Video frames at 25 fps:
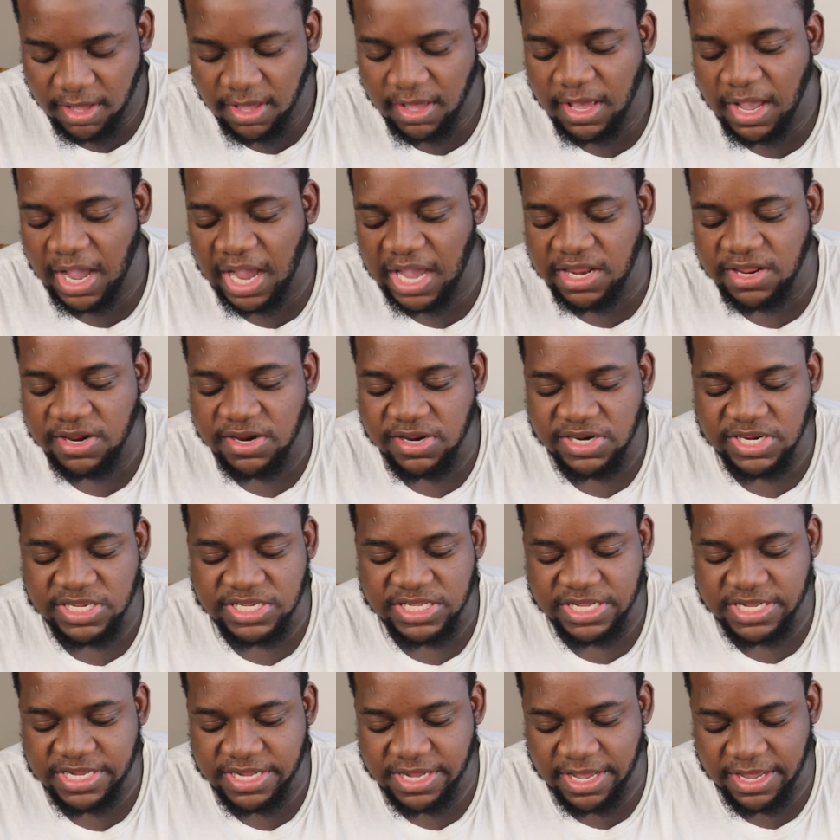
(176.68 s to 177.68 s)
I don't know
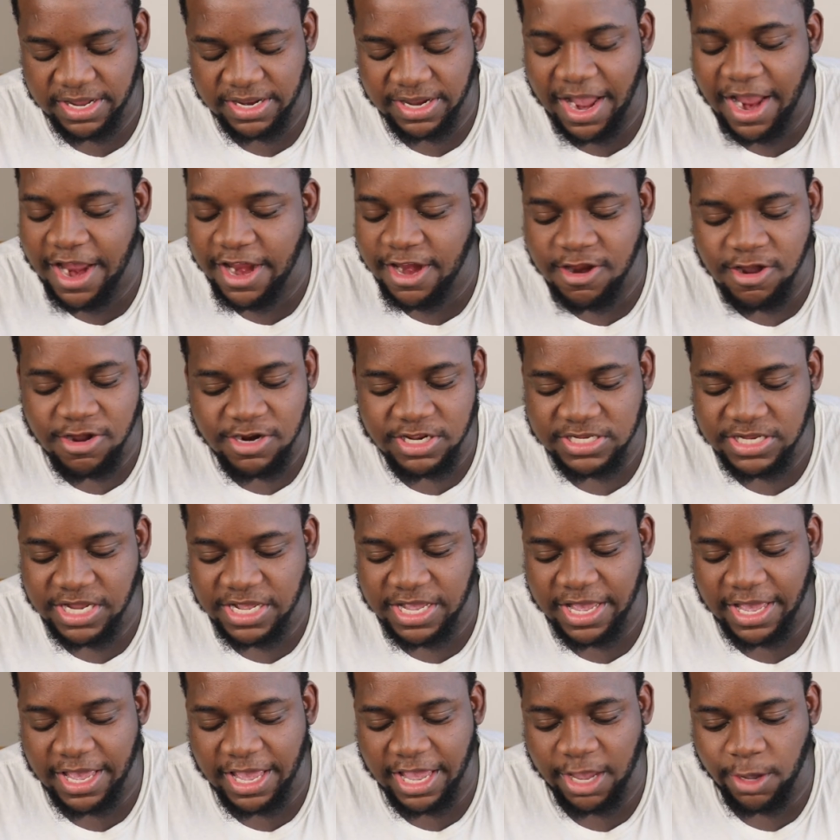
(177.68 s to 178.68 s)
this nigga, I know this
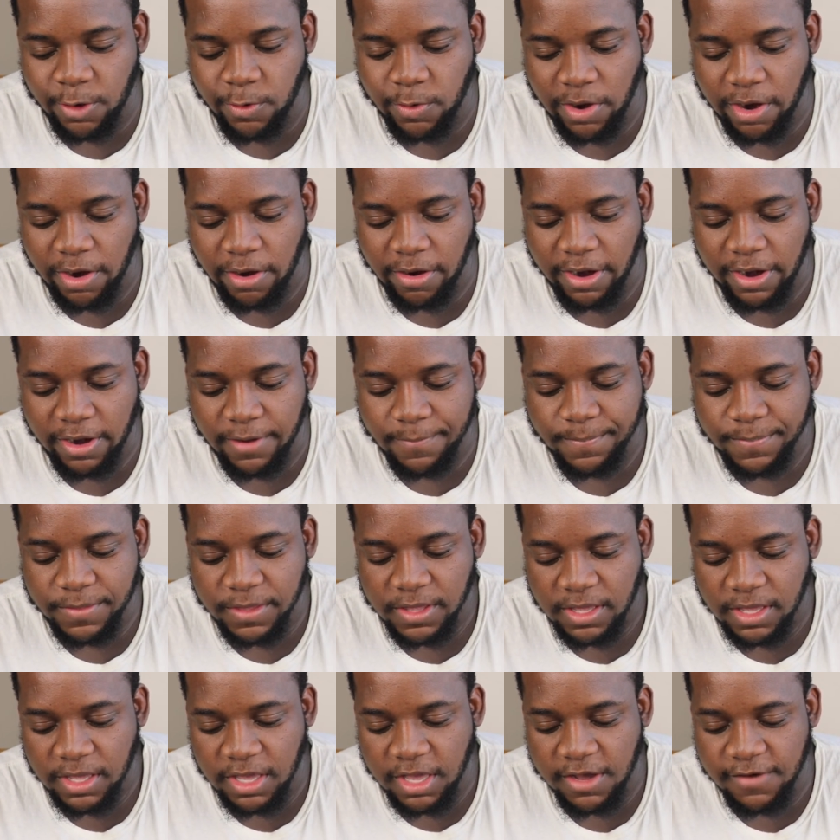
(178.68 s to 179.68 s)
nigga ain't wearing
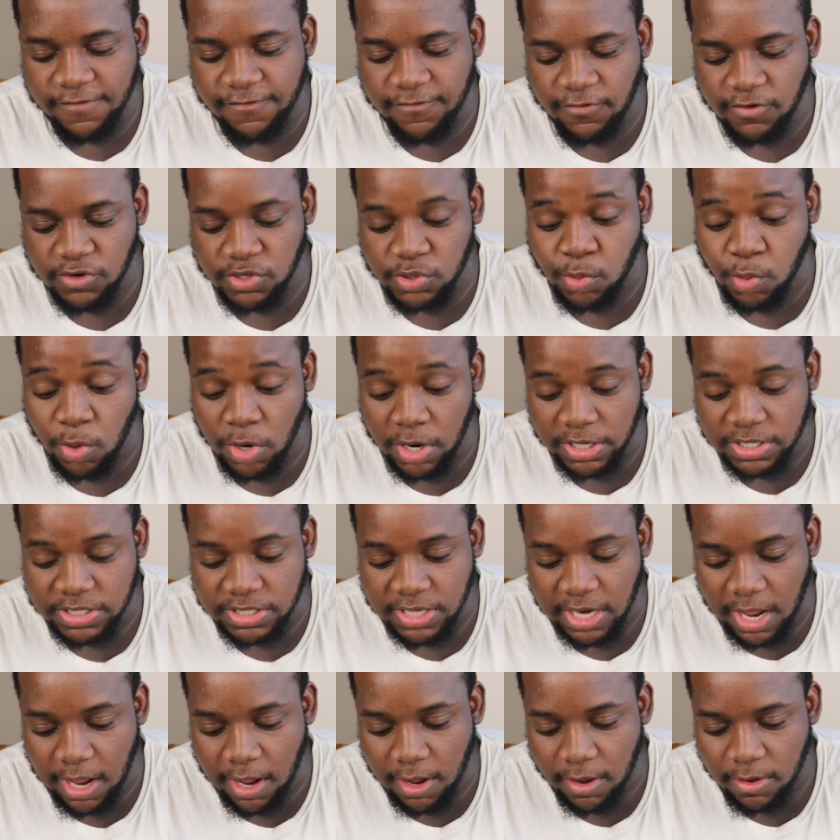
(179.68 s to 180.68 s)
Air Force Ones
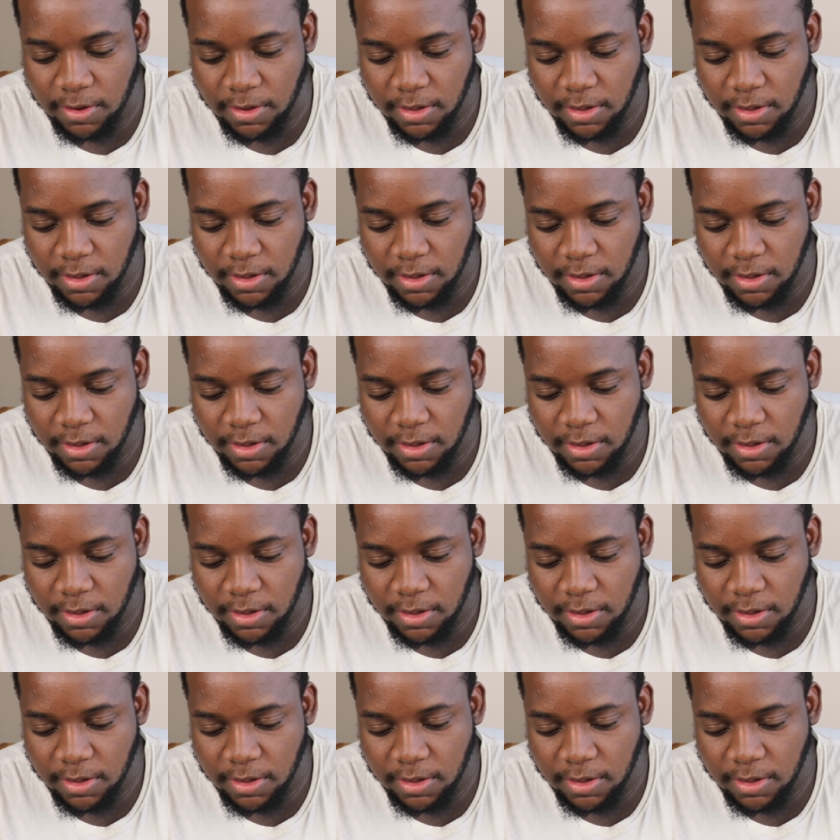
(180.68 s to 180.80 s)
now.